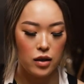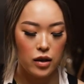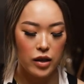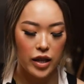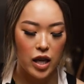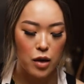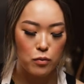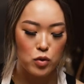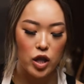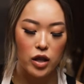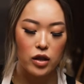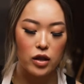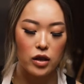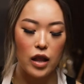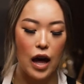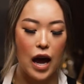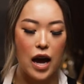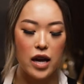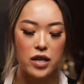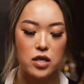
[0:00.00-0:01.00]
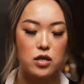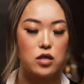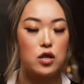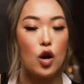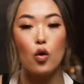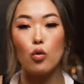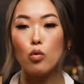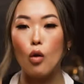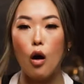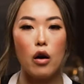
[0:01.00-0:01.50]
Kimchi lasts so
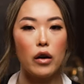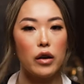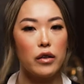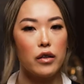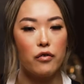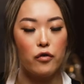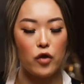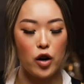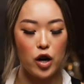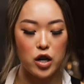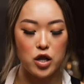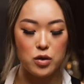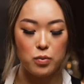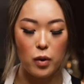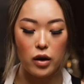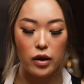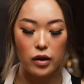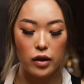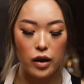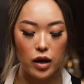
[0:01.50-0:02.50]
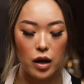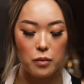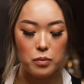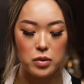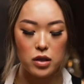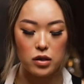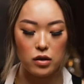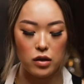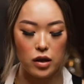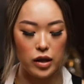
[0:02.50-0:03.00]
long in the fridge, probably like up
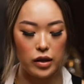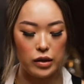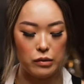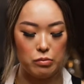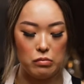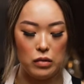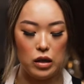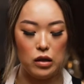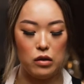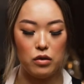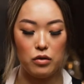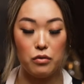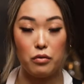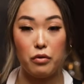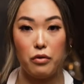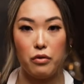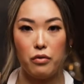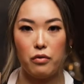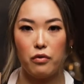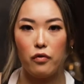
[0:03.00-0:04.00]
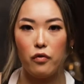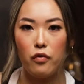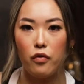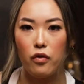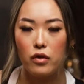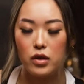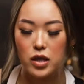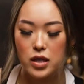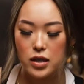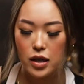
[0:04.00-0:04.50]
to like, I don't know,
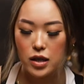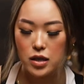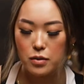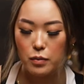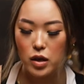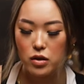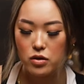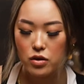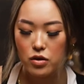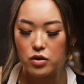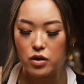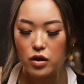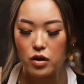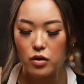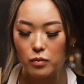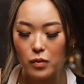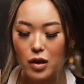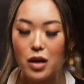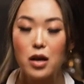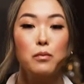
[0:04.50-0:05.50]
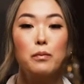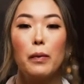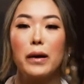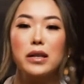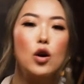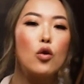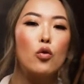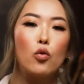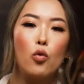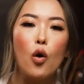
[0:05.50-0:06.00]
6 months or so. But
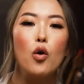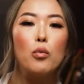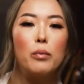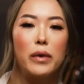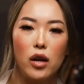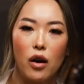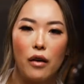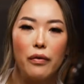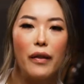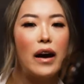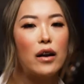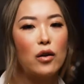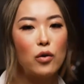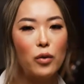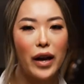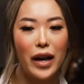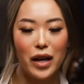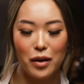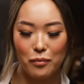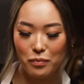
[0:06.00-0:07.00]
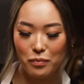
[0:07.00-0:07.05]
don't quote me on that, okay?